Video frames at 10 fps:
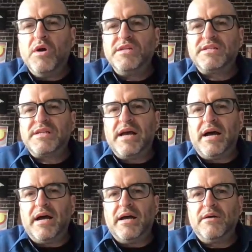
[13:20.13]
was
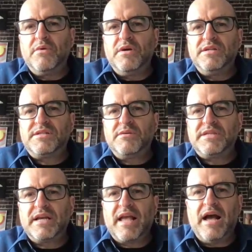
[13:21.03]

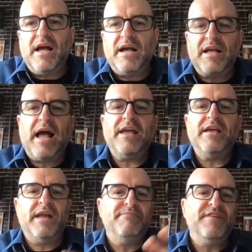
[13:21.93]
a
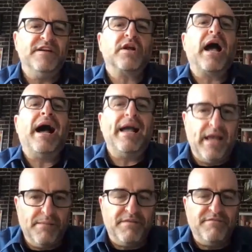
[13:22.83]
guy named Victor
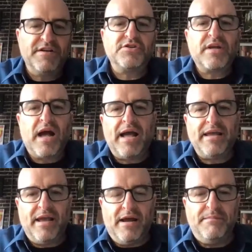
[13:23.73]
Kiam. And Victor
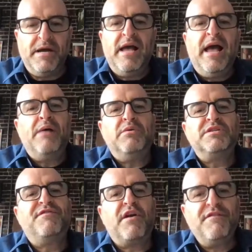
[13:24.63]
Kiam
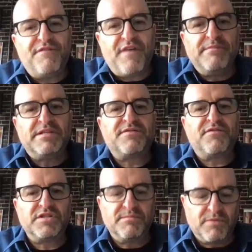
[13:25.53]
was very famous
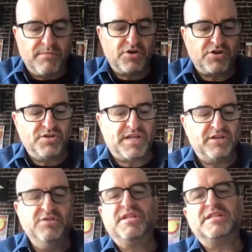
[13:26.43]
for some commercials.
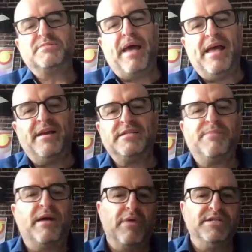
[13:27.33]
I'll use this pen
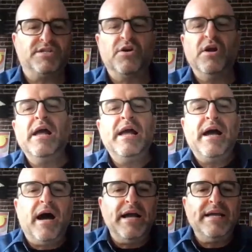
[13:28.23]
as my razor.
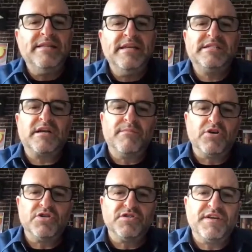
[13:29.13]
In these
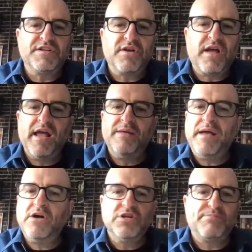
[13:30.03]
commercials, Victor
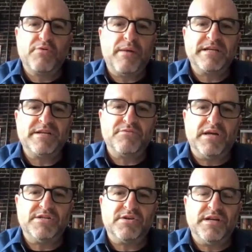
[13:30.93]
Kiam held up a Remington
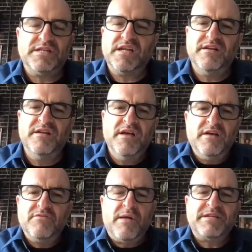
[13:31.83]
razor and he said,
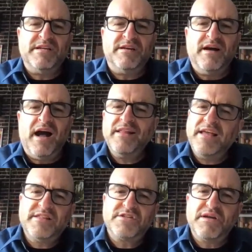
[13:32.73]
Remington, I
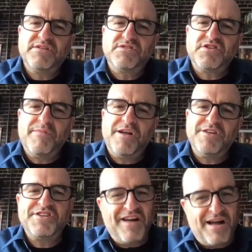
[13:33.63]
like this razor so
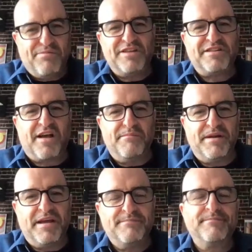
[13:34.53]
much, I bought the
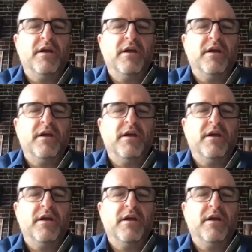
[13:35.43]
company.